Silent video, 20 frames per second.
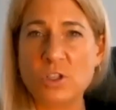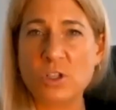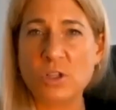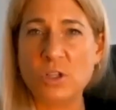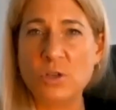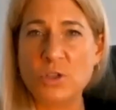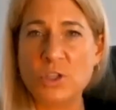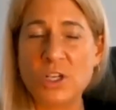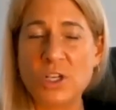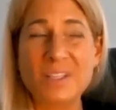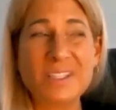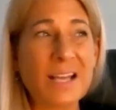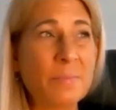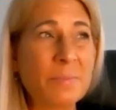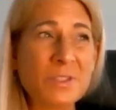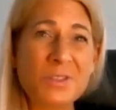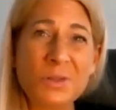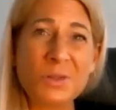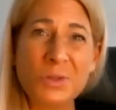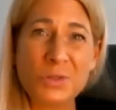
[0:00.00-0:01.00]
solutions. I'm
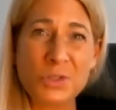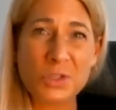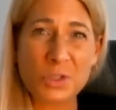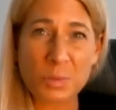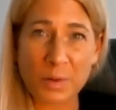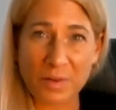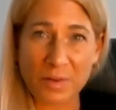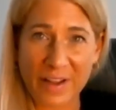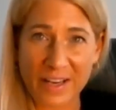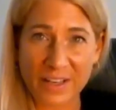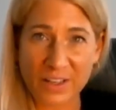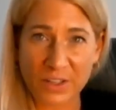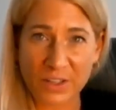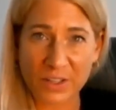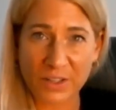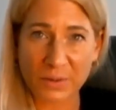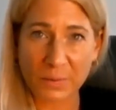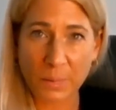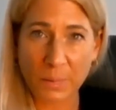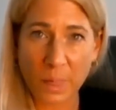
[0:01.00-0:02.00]
a solution
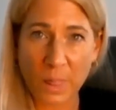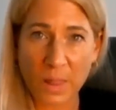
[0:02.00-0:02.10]
provider.